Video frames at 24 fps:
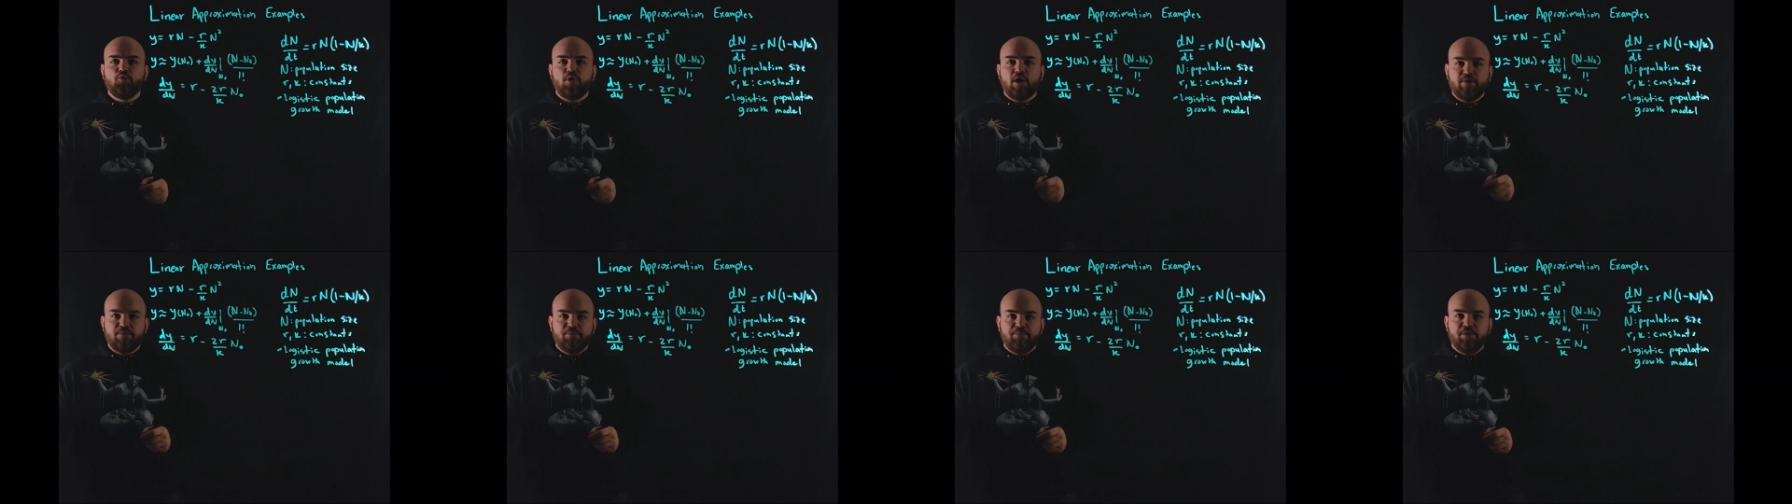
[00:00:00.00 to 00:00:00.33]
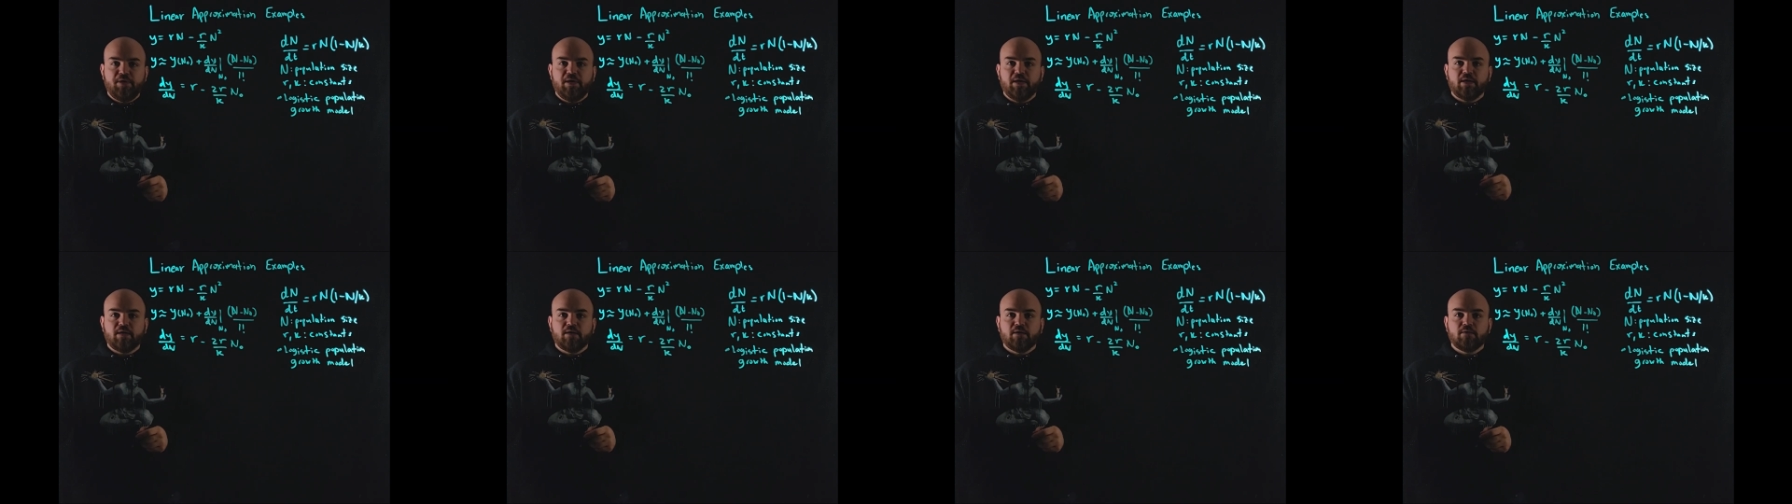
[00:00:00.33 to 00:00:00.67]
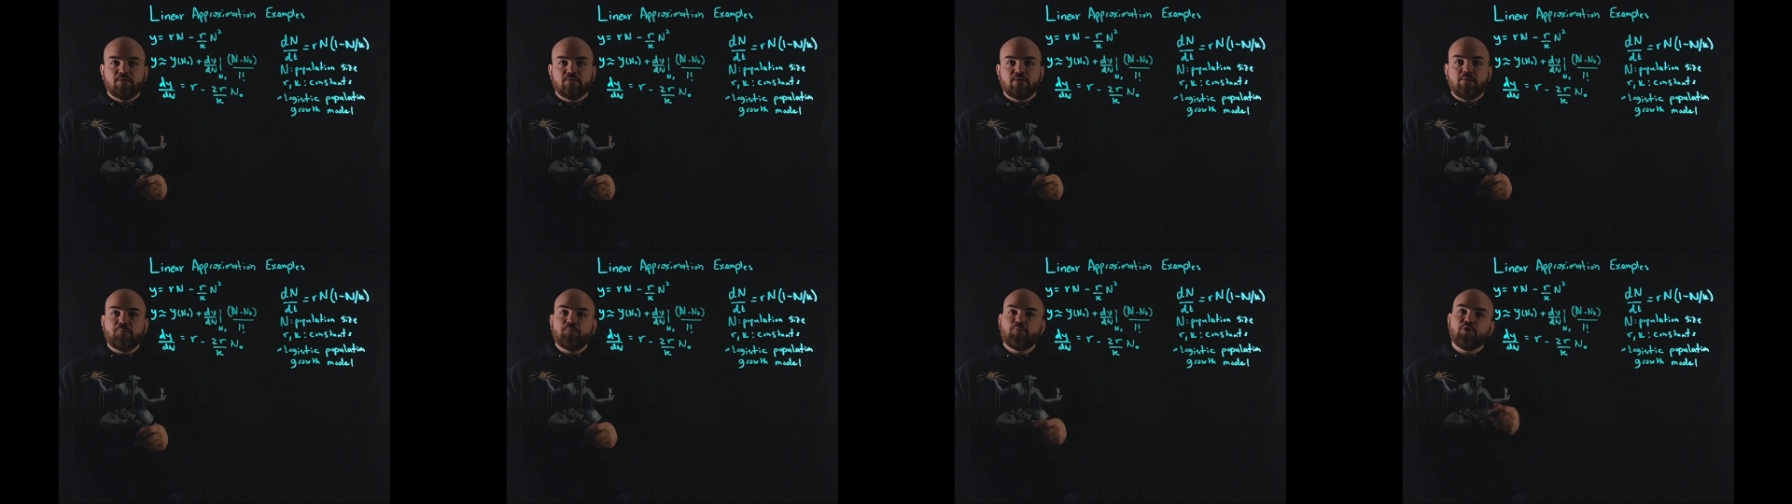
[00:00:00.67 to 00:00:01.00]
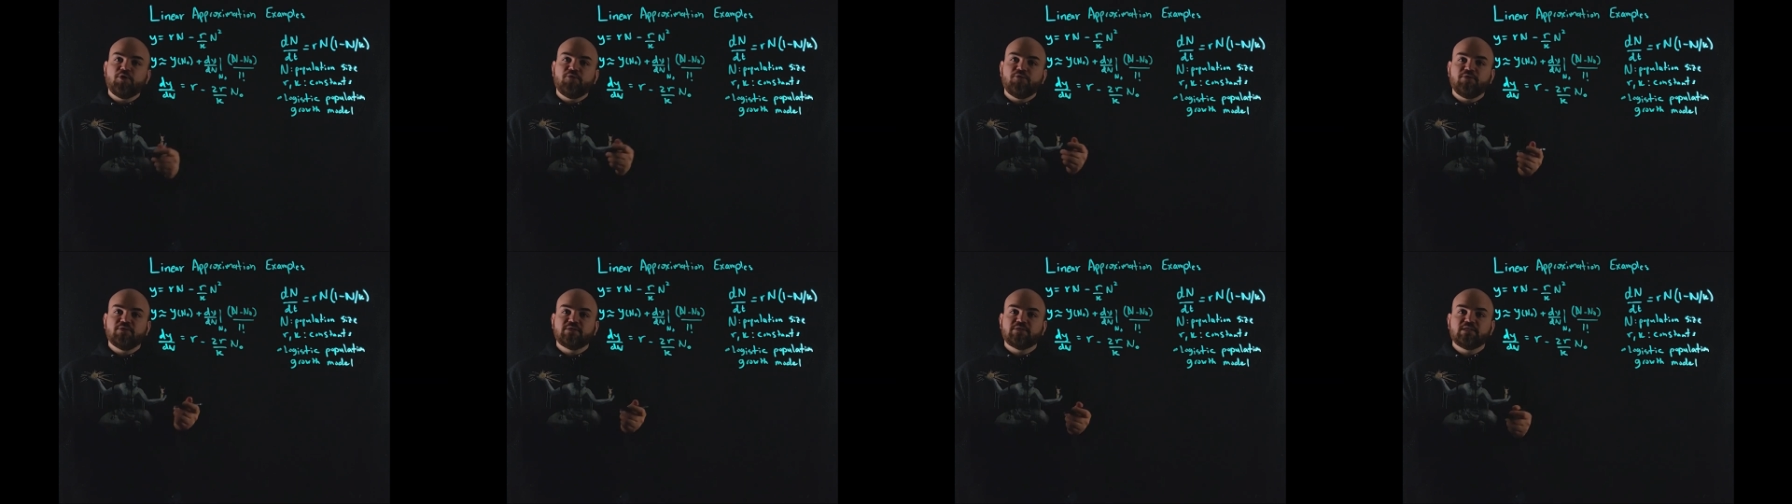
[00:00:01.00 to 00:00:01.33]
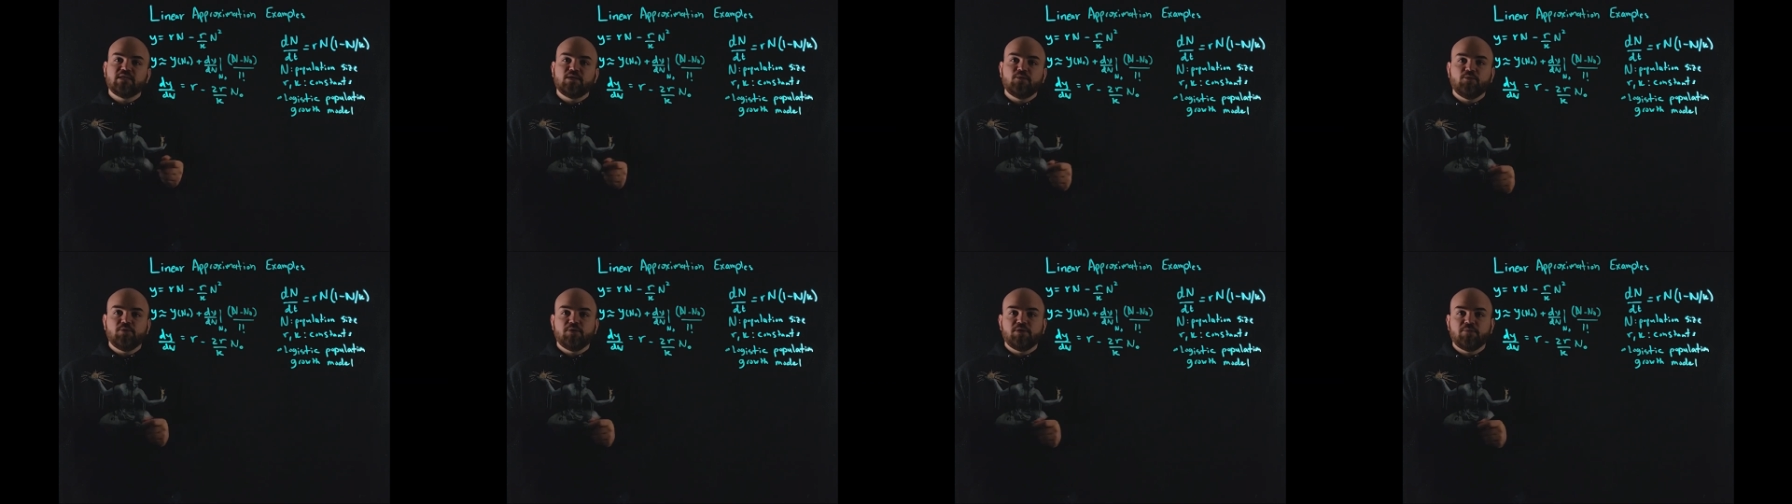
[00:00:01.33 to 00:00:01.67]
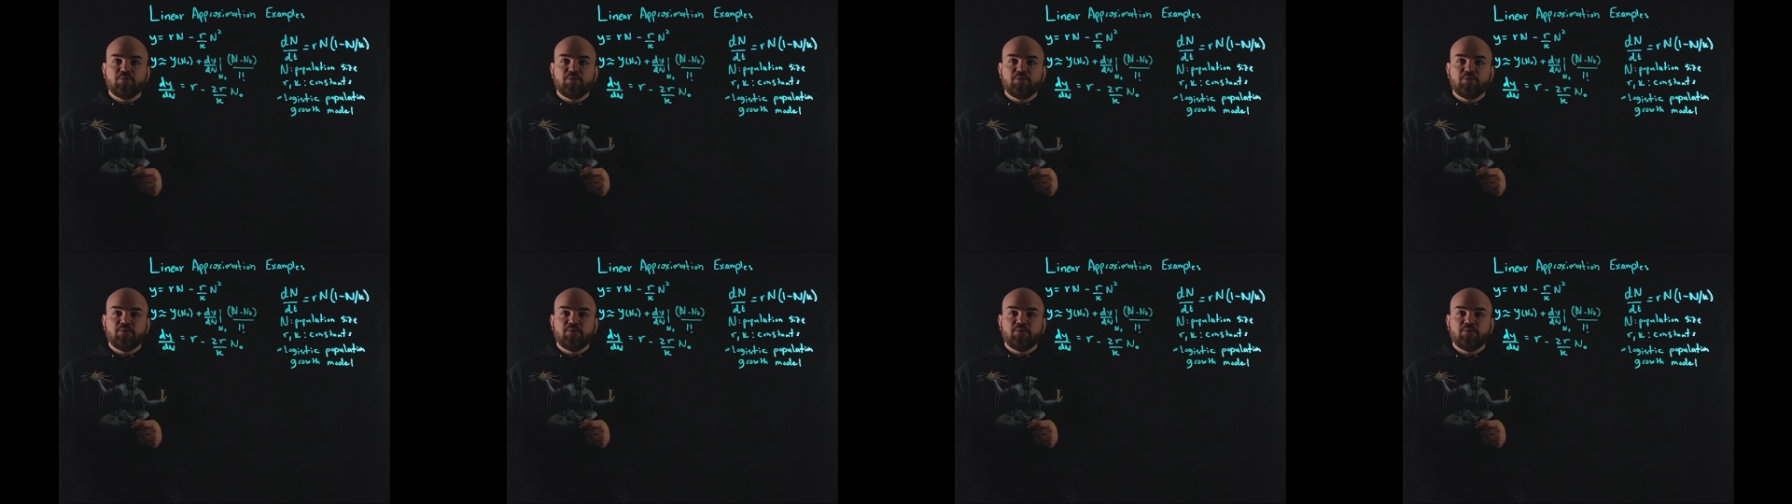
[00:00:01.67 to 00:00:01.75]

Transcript: I pick, right? Previously with